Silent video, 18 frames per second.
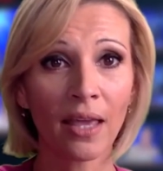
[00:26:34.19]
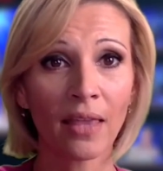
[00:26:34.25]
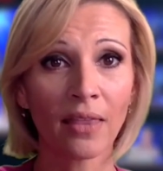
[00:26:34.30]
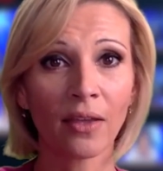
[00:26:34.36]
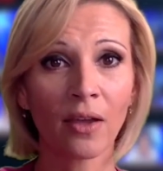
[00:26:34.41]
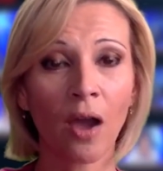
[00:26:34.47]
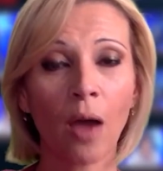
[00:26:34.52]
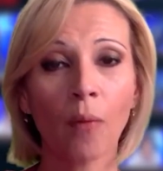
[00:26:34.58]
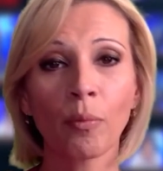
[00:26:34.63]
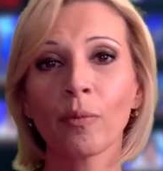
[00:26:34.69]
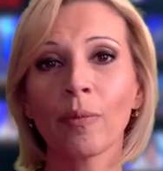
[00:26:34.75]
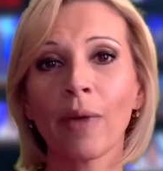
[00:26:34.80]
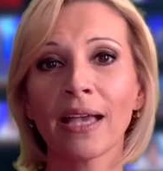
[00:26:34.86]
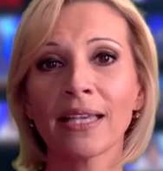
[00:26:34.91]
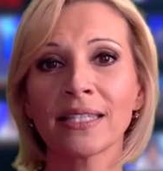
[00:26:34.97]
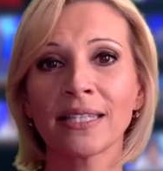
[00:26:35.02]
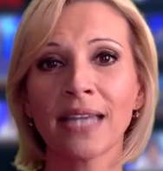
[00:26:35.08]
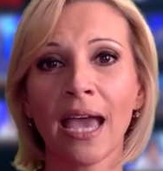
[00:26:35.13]
The
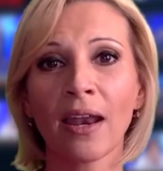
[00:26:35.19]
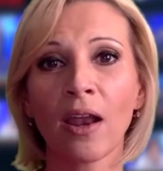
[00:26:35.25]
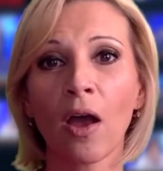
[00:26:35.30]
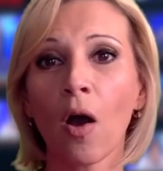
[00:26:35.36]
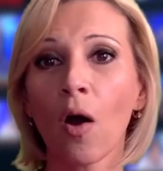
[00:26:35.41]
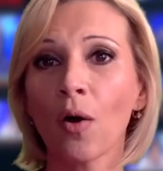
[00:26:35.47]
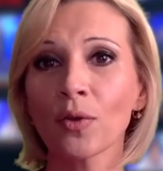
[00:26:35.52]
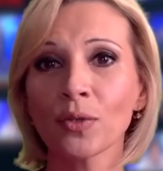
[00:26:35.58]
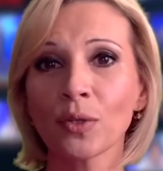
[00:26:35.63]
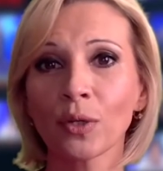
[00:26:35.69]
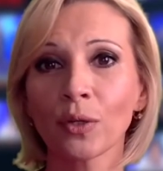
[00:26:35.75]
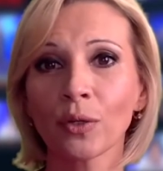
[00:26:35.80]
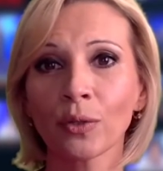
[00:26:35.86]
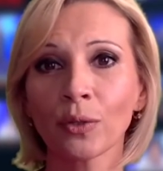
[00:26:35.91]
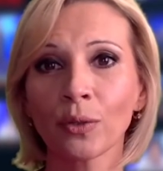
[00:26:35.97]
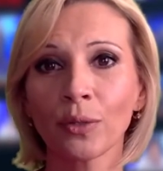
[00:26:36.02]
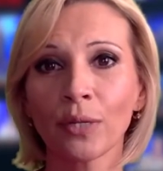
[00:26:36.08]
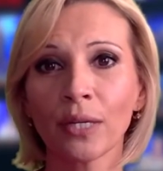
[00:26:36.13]
compromised data also
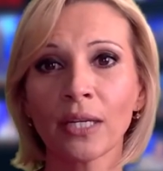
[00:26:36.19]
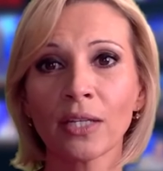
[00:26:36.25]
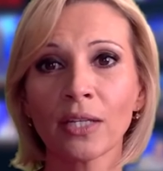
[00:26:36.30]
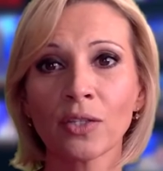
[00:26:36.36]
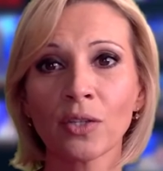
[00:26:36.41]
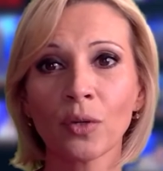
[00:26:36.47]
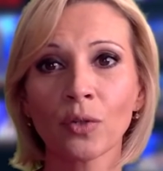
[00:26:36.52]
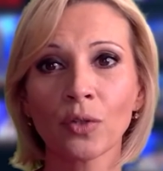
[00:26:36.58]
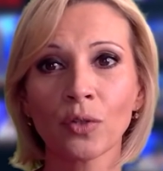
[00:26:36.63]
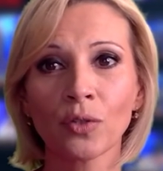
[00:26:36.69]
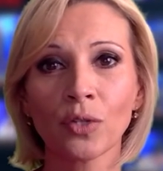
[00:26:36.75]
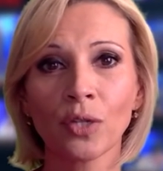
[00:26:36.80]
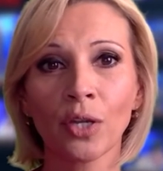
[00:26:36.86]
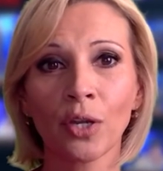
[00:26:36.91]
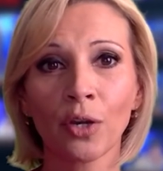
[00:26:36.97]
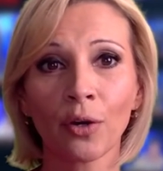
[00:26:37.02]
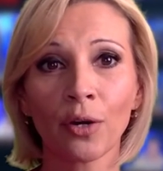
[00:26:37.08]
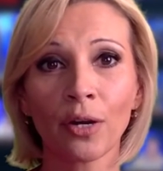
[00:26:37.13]
included social
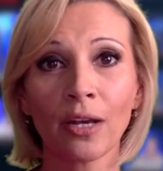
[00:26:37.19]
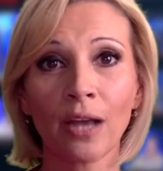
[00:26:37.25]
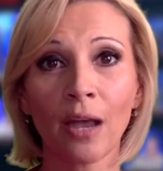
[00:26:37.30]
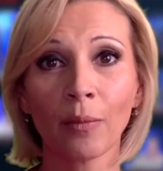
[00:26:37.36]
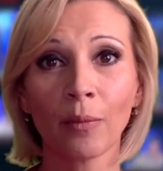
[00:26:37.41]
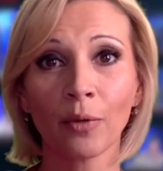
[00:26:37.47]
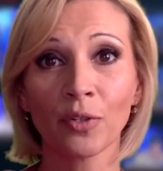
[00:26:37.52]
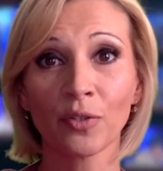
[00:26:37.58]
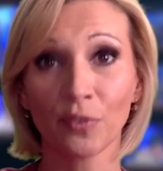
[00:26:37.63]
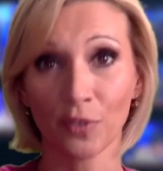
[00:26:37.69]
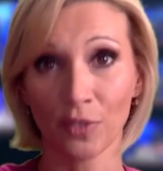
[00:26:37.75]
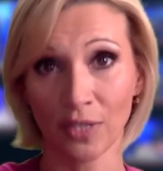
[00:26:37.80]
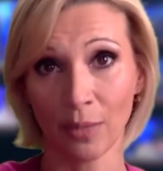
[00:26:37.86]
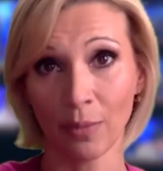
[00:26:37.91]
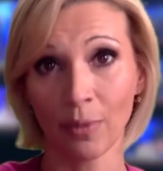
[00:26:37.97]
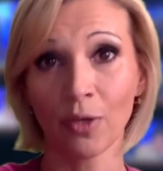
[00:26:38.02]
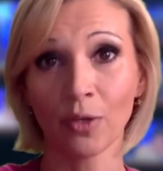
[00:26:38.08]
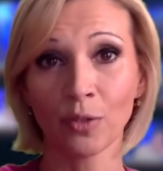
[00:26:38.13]
security numbers for
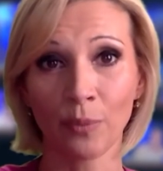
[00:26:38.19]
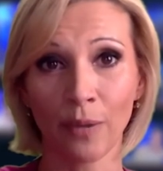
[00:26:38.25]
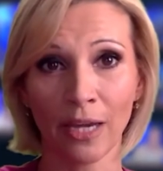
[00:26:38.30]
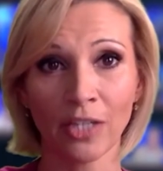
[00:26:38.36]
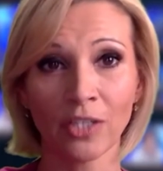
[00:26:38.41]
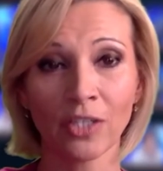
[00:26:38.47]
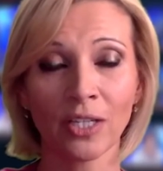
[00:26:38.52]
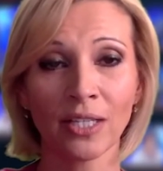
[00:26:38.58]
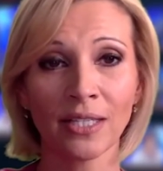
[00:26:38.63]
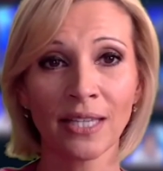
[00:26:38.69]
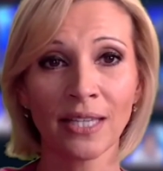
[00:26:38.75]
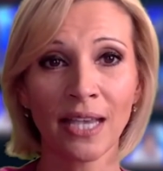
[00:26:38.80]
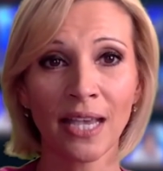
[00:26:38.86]
some of those patients.